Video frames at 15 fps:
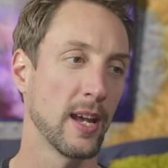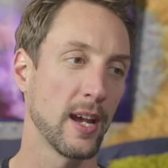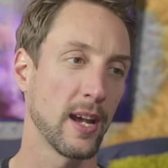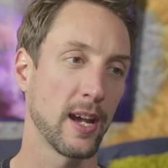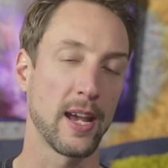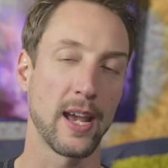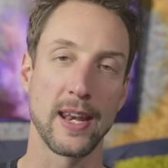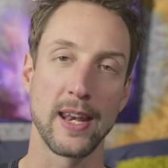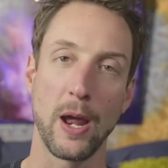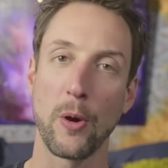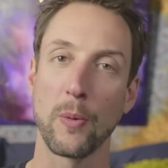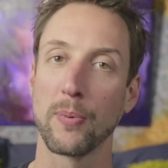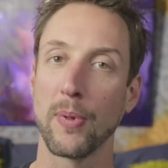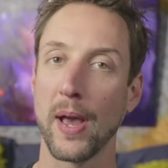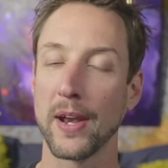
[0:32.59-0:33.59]
Uh, and now
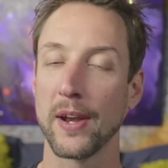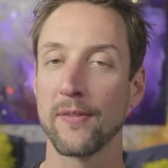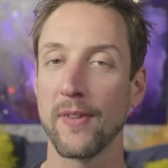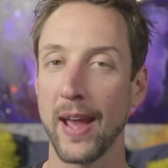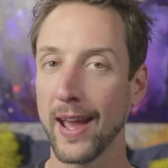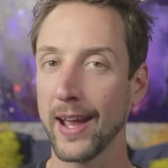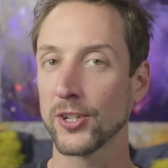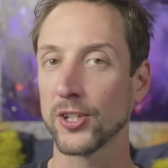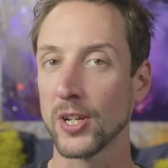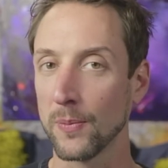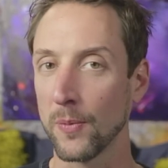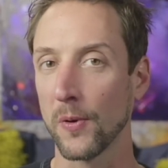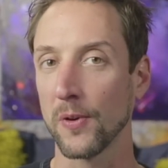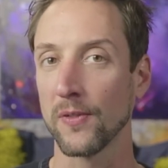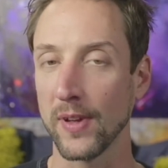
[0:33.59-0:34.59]
our planet of action and
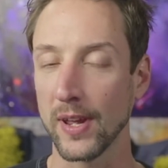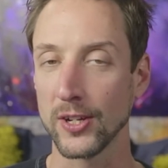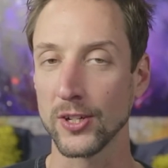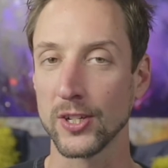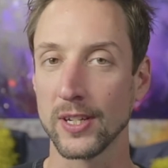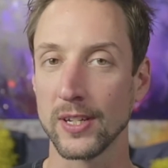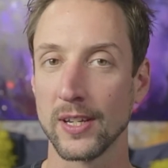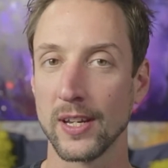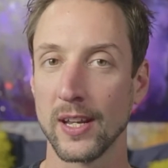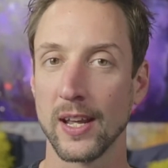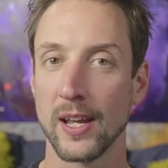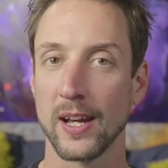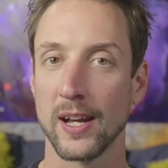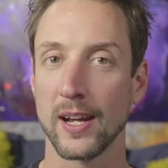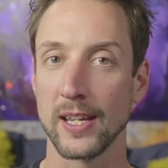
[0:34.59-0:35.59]
motivation
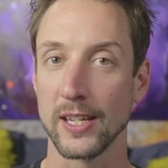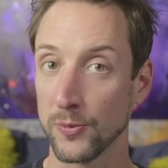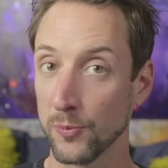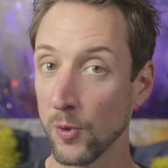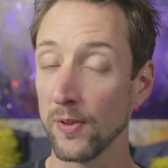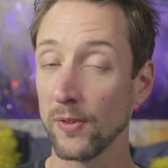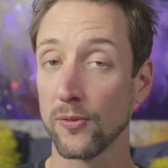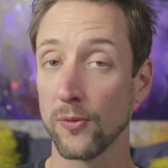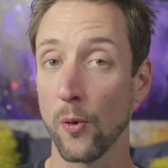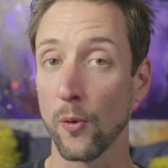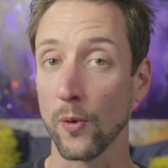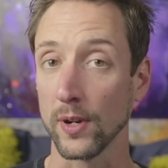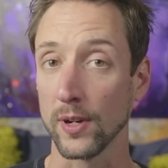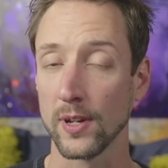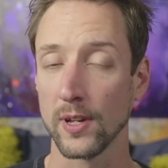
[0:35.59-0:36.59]
uh, is moving
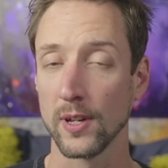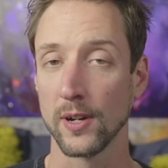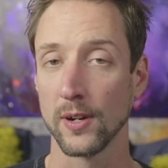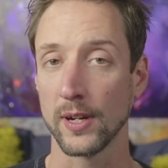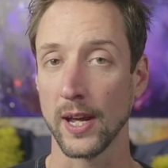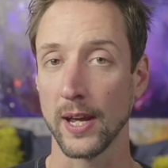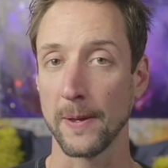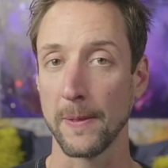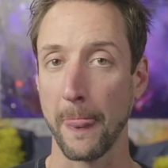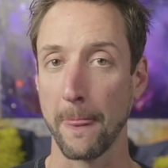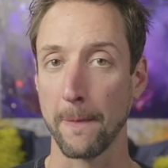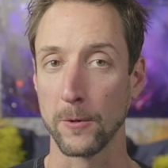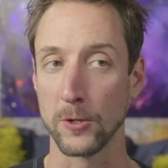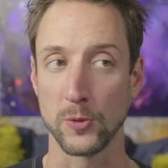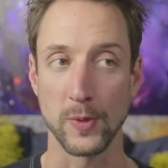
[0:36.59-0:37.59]
forward okay
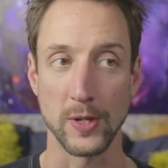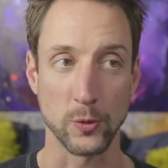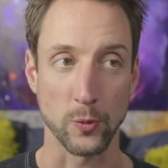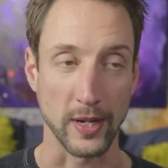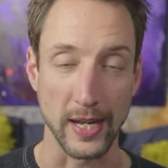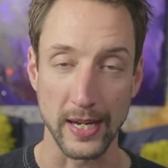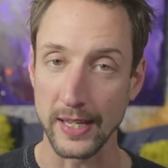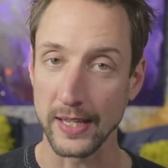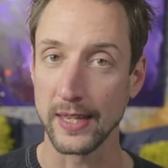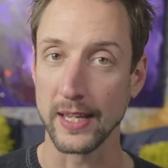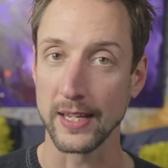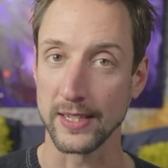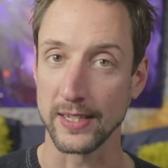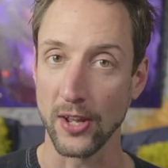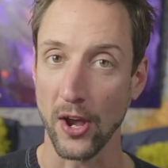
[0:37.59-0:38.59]
which means we're getting
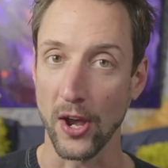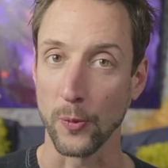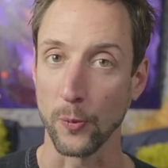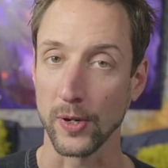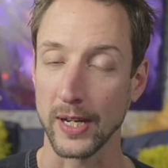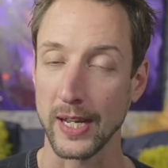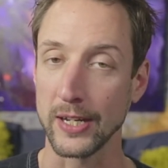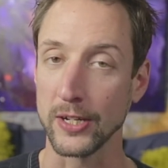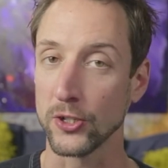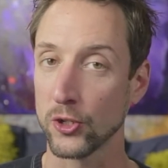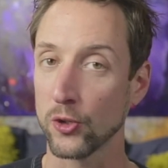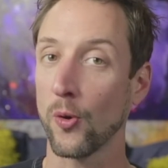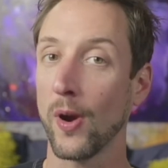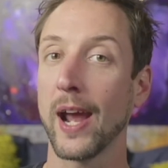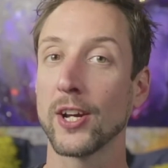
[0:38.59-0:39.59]
things done we're getting
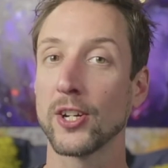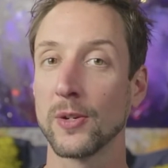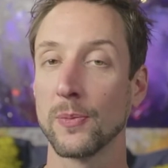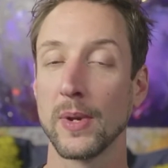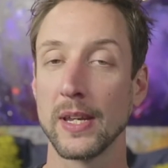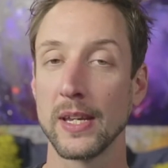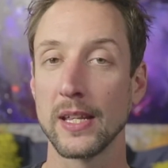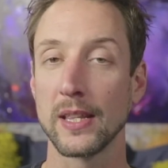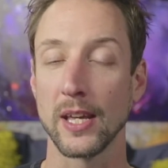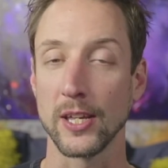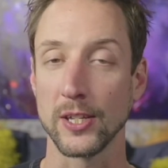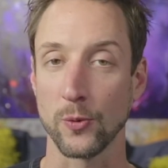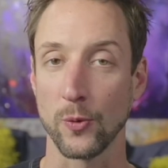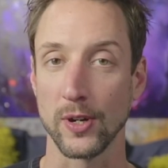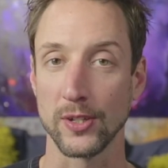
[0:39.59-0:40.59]
traction beneath
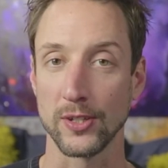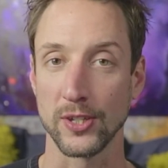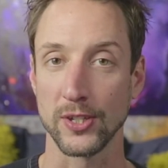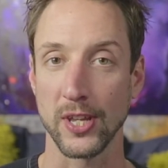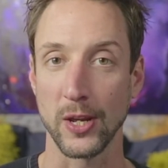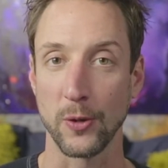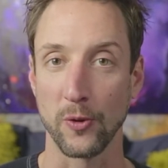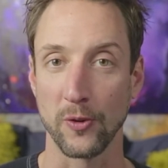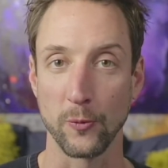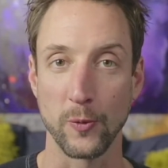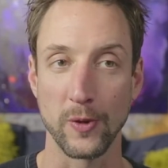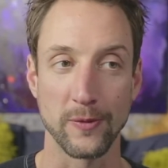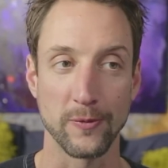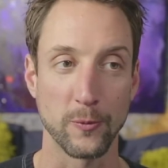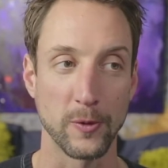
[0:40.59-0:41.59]
us where it's just like we,
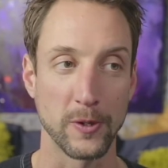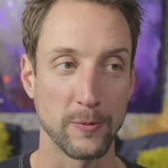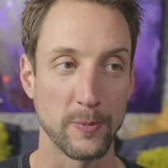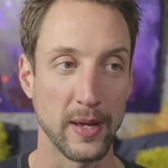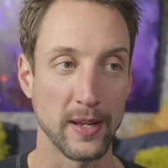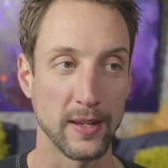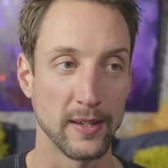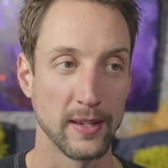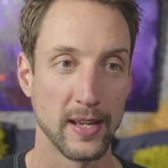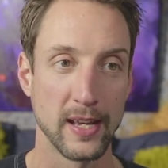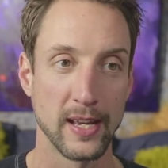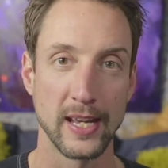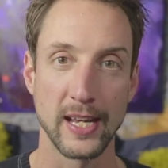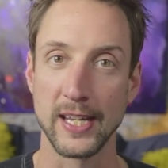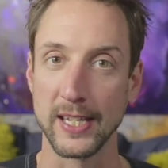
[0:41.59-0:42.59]
we, we've been
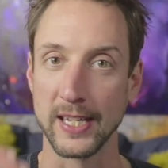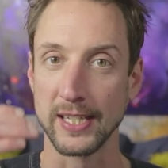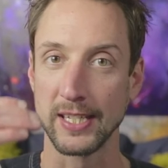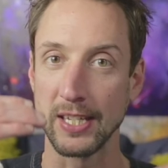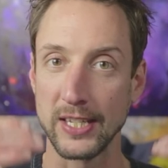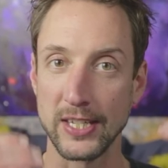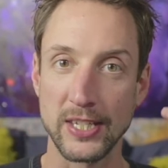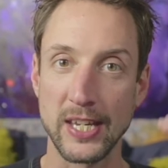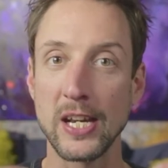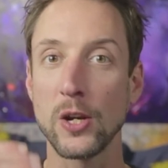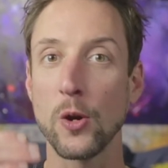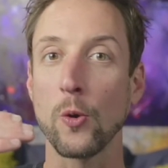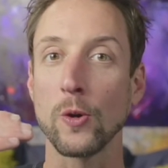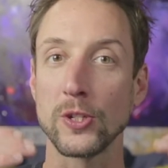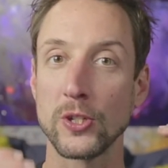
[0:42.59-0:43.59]
in this
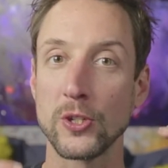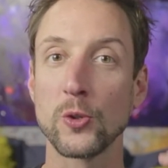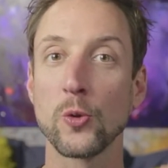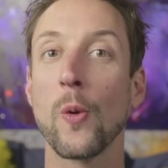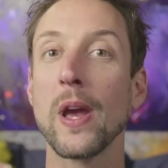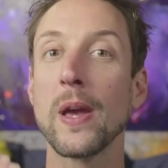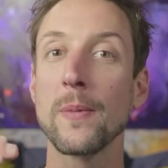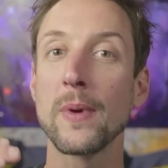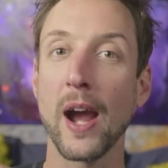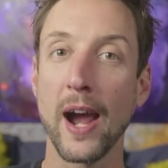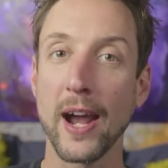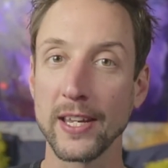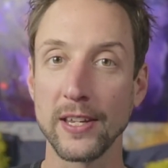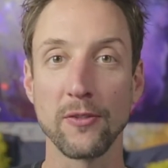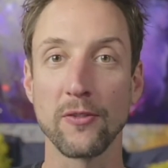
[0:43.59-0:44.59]
sink or swim
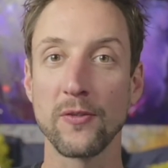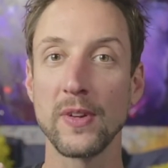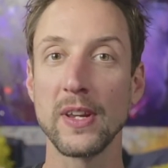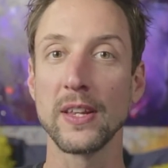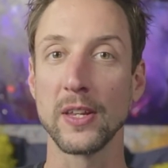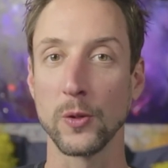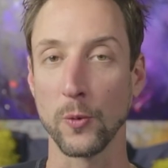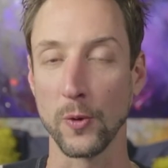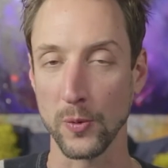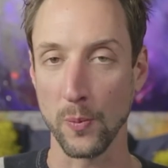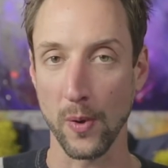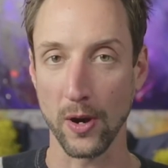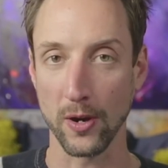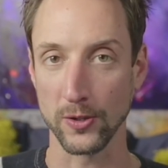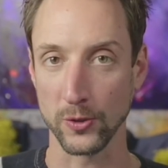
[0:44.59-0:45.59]
kind of feeling with
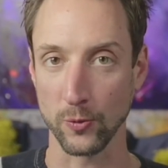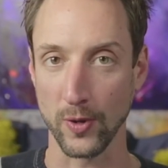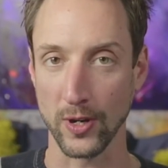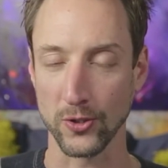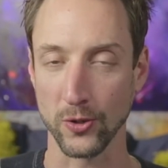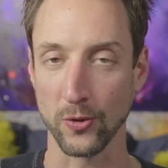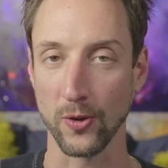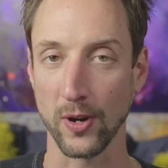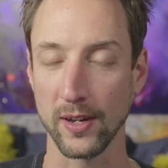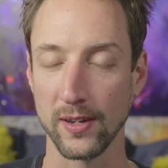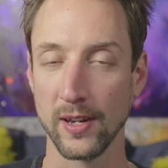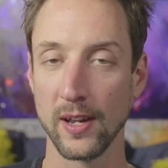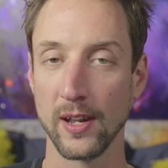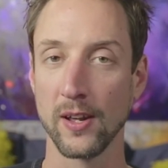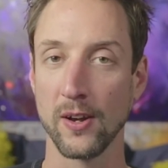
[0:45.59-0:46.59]
mars retrograde
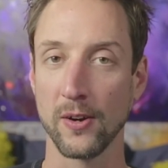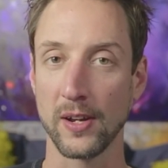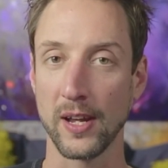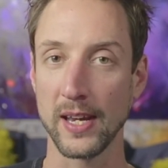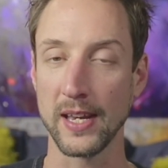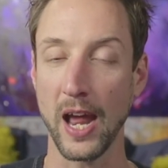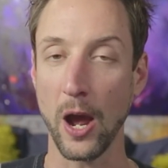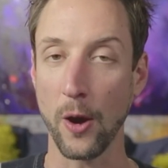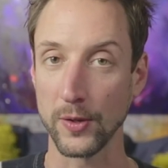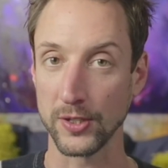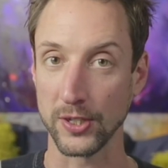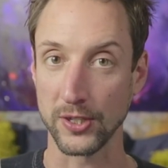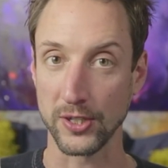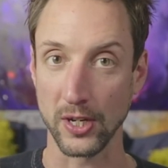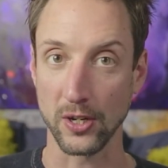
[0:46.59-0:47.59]
okay now it's
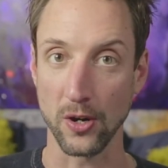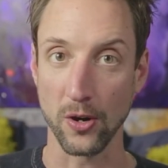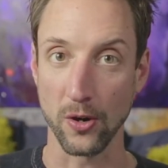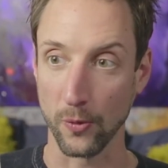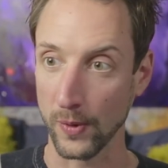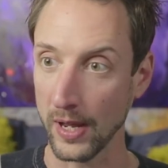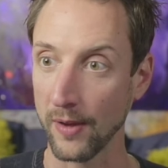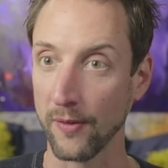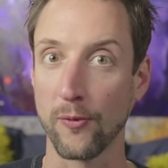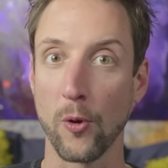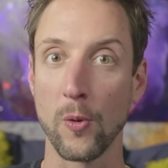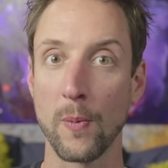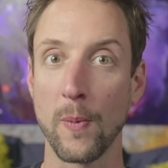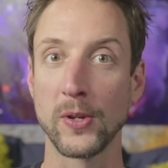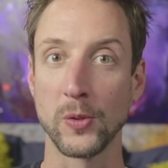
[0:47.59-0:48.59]
just like oh we have
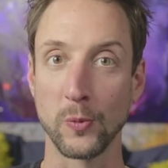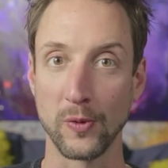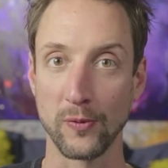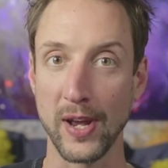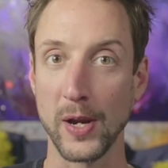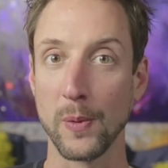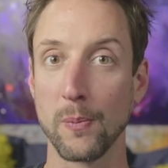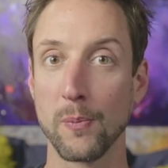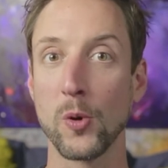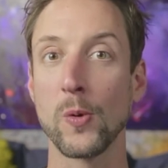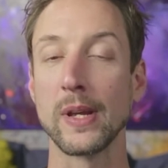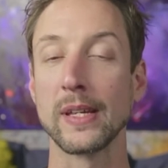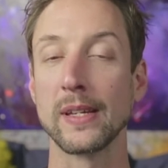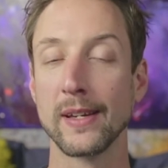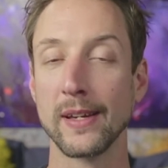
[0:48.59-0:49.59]
forward momentum we've got a
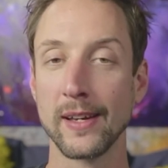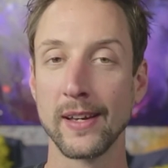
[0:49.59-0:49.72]
buoy